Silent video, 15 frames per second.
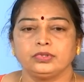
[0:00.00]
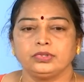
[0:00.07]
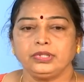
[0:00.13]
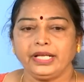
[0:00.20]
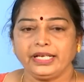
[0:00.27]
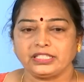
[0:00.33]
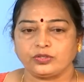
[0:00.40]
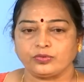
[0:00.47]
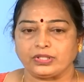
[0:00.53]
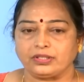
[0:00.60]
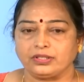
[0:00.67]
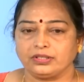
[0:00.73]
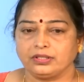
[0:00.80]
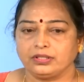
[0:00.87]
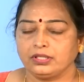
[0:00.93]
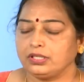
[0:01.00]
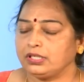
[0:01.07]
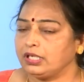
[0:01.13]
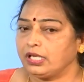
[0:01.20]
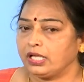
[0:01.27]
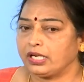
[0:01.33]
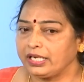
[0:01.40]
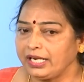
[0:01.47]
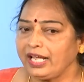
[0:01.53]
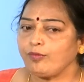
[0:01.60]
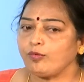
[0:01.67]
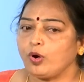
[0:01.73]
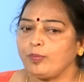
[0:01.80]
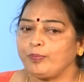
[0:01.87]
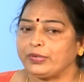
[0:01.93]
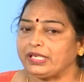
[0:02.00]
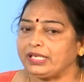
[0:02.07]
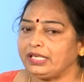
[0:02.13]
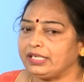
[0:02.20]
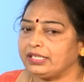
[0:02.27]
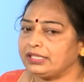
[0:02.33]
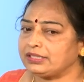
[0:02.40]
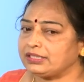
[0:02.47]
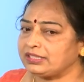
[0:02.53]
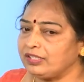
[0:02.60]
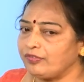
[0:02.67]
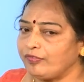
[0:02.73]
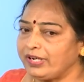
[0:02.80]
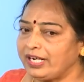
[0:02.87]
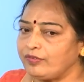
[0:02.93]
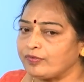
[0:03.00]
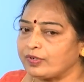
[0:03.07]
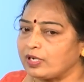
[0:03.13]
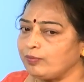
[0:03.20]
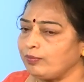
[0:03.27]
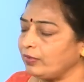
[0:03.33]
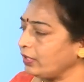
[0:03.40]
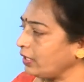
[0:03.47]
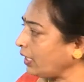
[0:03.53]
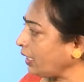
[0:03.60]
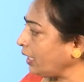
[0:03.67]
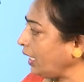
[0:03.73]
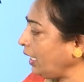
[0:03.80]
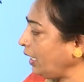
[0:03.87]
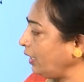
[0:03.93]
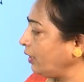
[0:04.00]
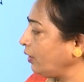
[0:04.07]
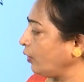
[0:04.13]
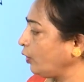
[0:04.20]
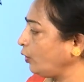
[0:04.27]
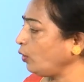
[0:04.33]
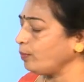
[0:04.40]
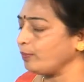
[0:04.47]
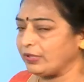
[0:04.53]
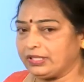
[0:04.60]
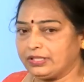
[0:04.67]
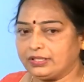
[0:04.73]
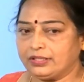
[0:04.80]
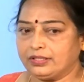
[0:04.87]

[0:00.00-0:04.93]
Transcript: Next one. Ray OP is different from ray QP.